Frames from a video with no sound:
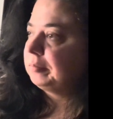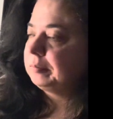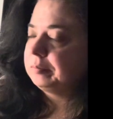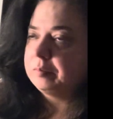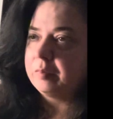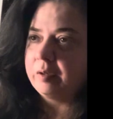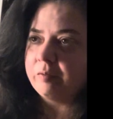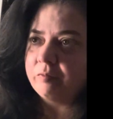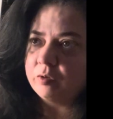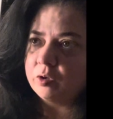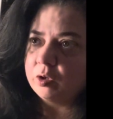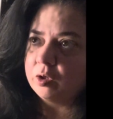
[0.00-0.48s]

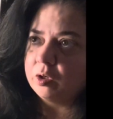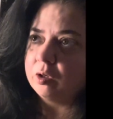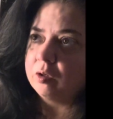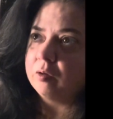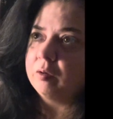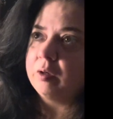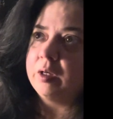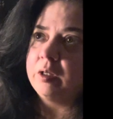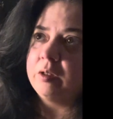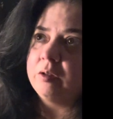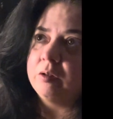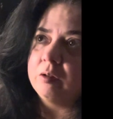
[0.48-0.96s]
if you're
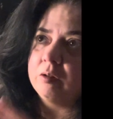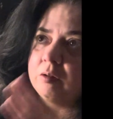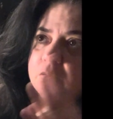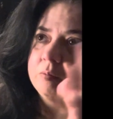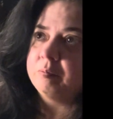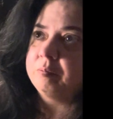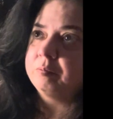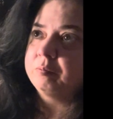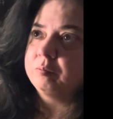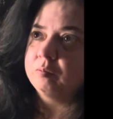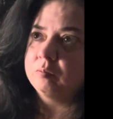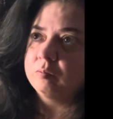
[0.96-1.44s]
in the
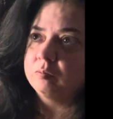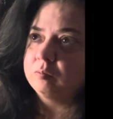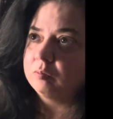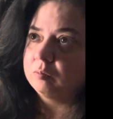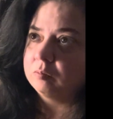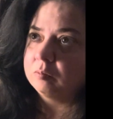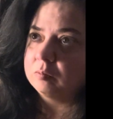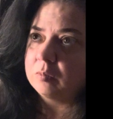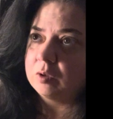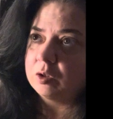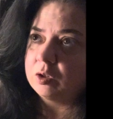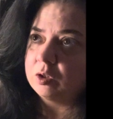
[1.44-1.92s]

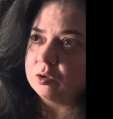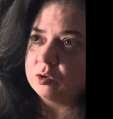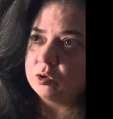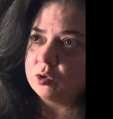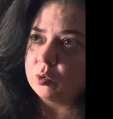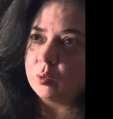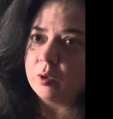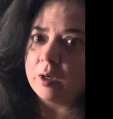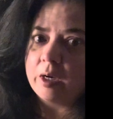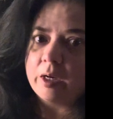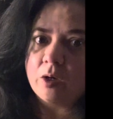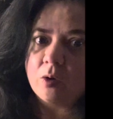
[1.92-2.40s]

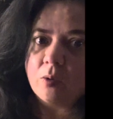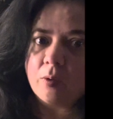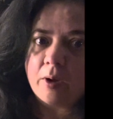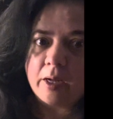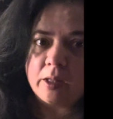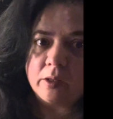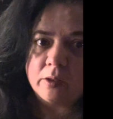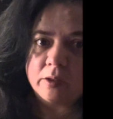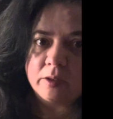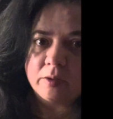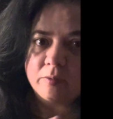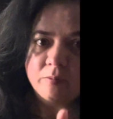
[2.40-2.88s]
tornado
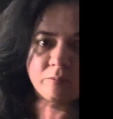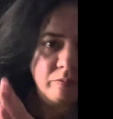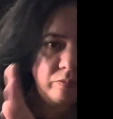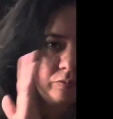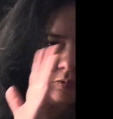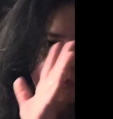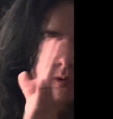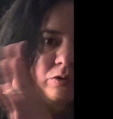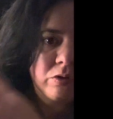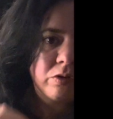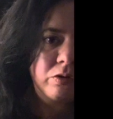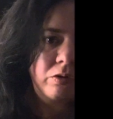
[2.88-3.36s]
alley,
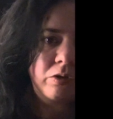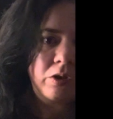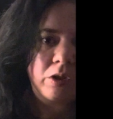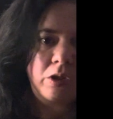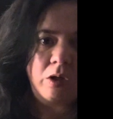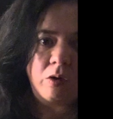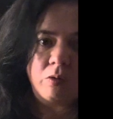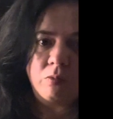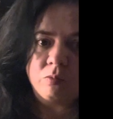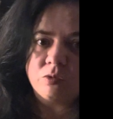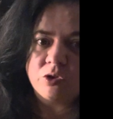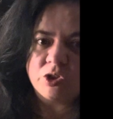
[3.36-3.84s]
you
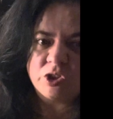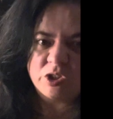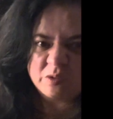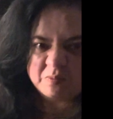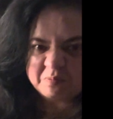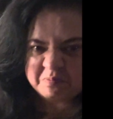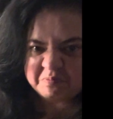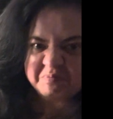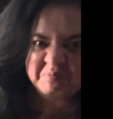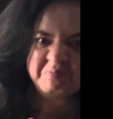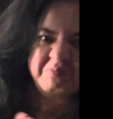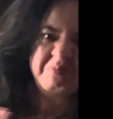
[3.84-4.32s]
know, just
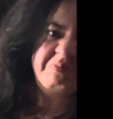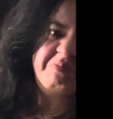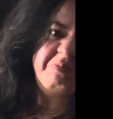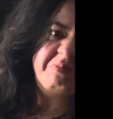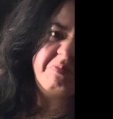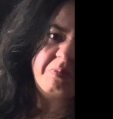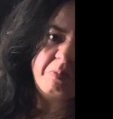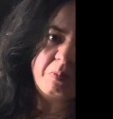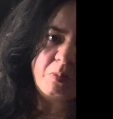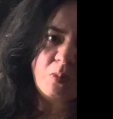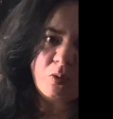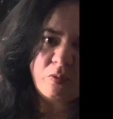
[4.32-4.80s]

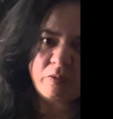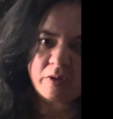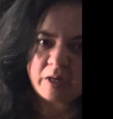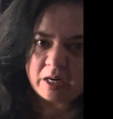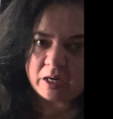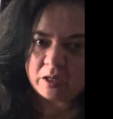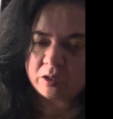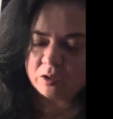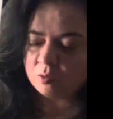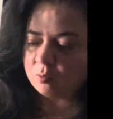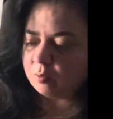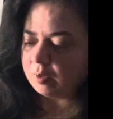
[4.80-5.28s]
move it
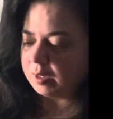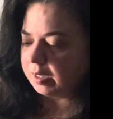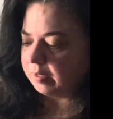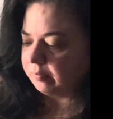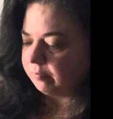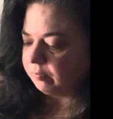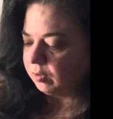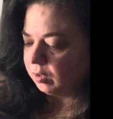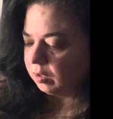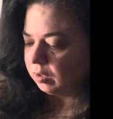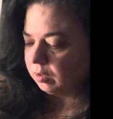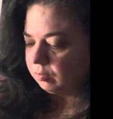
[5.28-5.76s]
out of the way
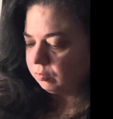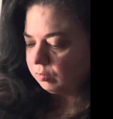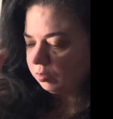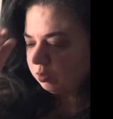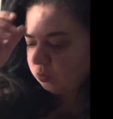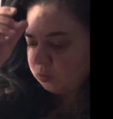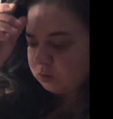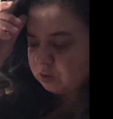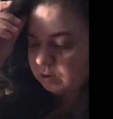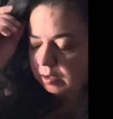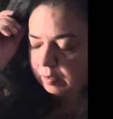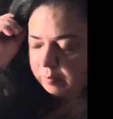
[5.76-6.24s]
if you're
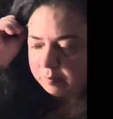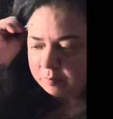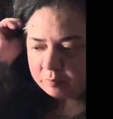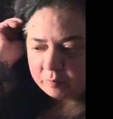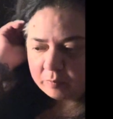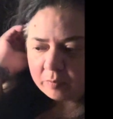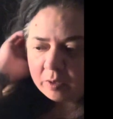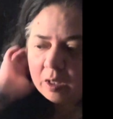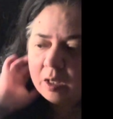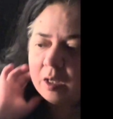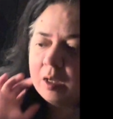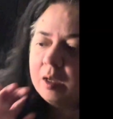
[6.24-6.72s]
doing something.
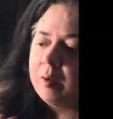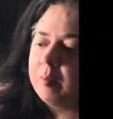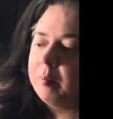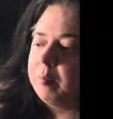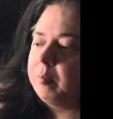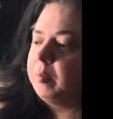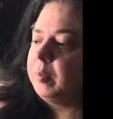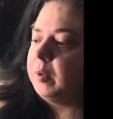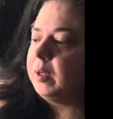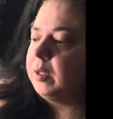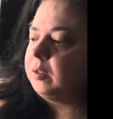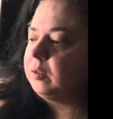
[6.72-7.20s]

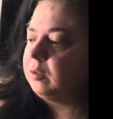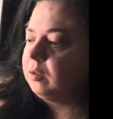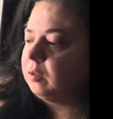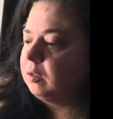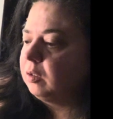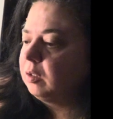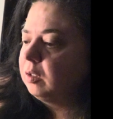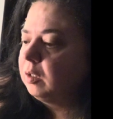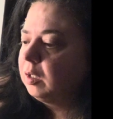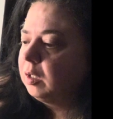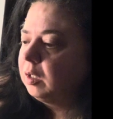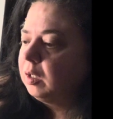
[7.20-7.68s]
But
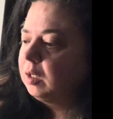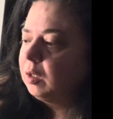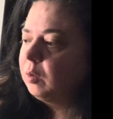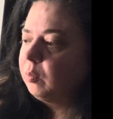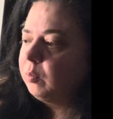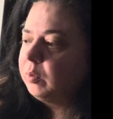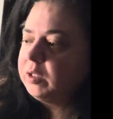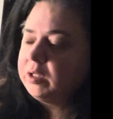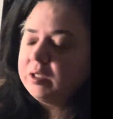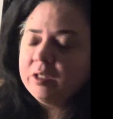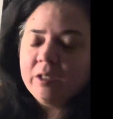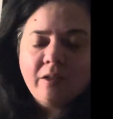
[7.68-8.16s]

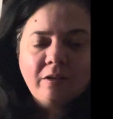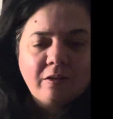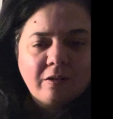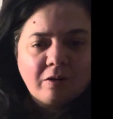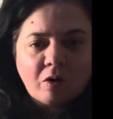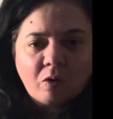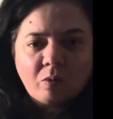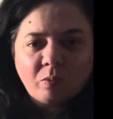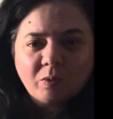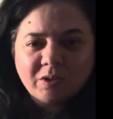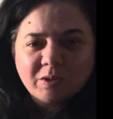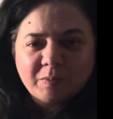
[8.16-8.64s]
we tend to
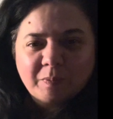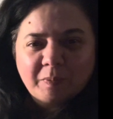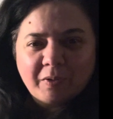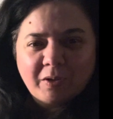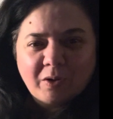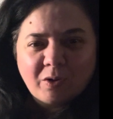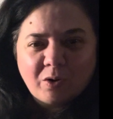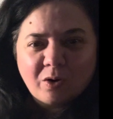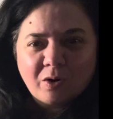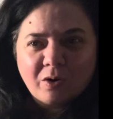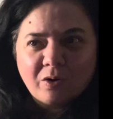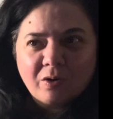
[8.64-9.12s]
always plan
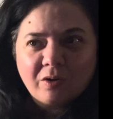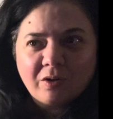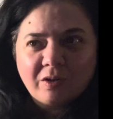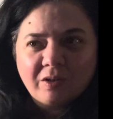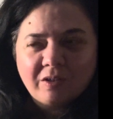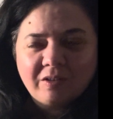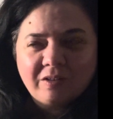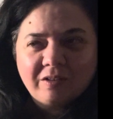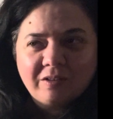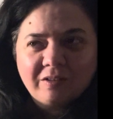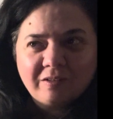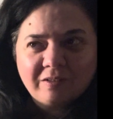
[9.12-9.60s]
our
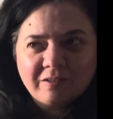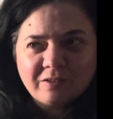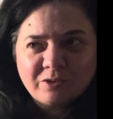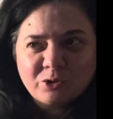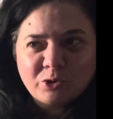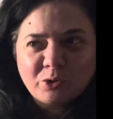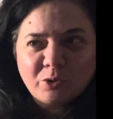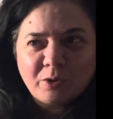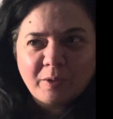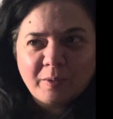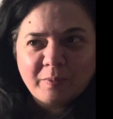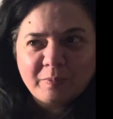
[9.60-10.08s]

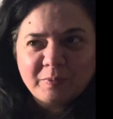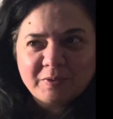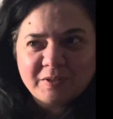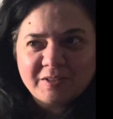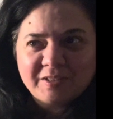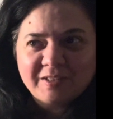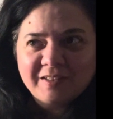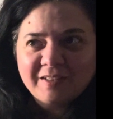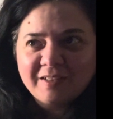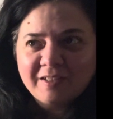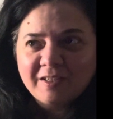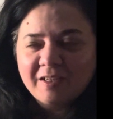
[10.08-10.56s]
trips
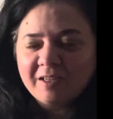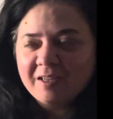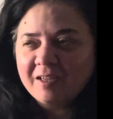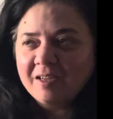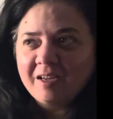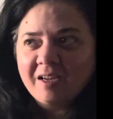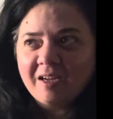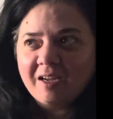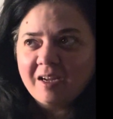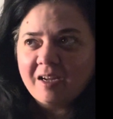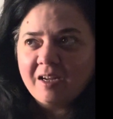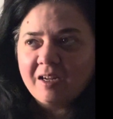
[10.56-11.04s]

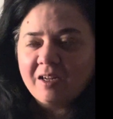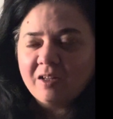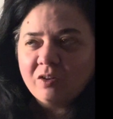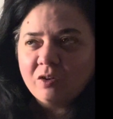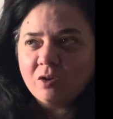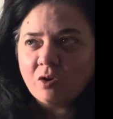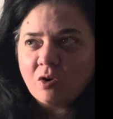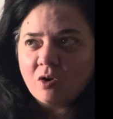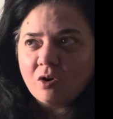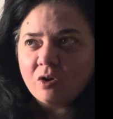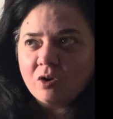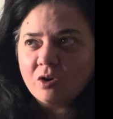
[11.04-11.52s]
in the
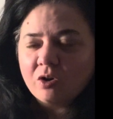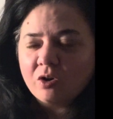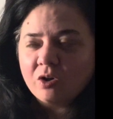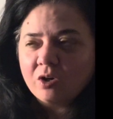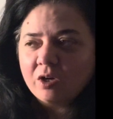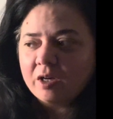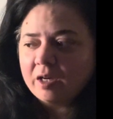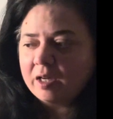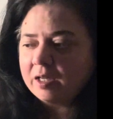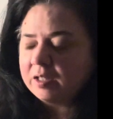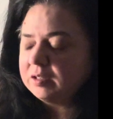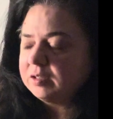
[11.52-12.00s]
harder
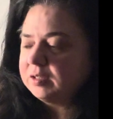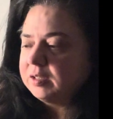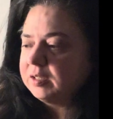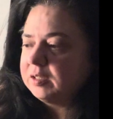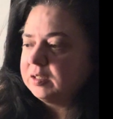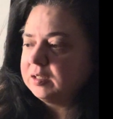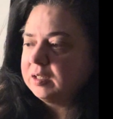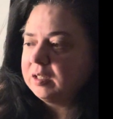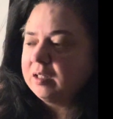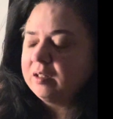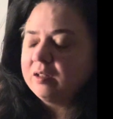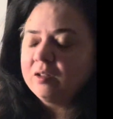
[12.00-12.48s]
hurricane
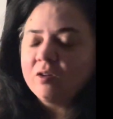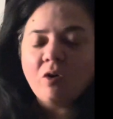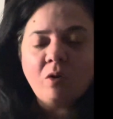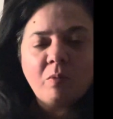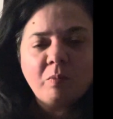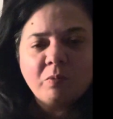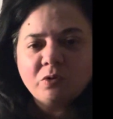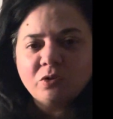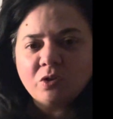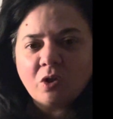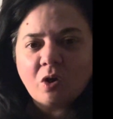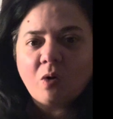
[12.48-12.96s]
season, and they're
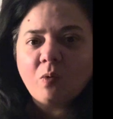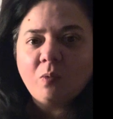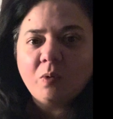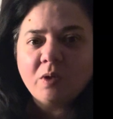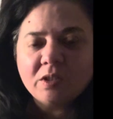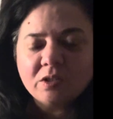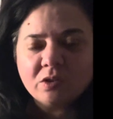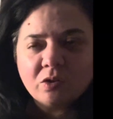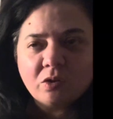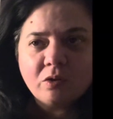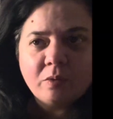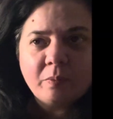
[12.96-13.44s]
almost
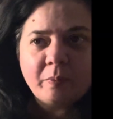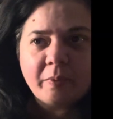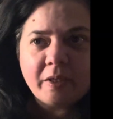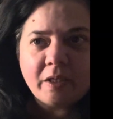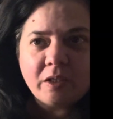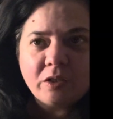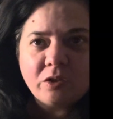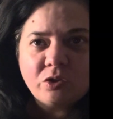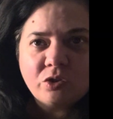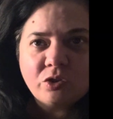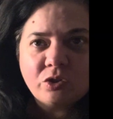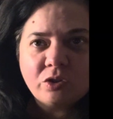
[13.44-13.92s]
always on the
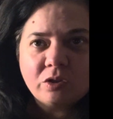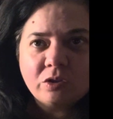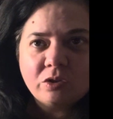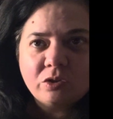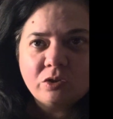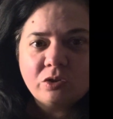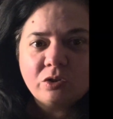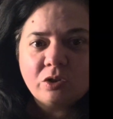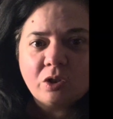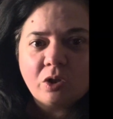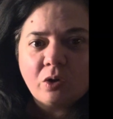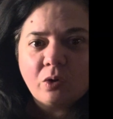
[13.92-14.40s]
beach.
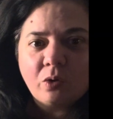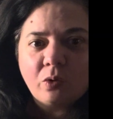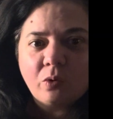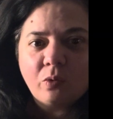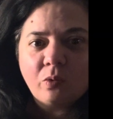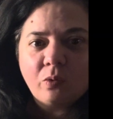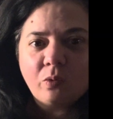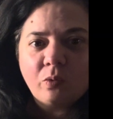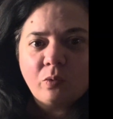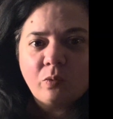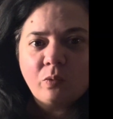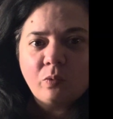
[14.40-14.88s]

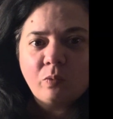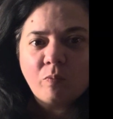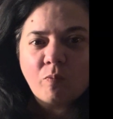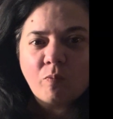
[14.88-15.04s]
So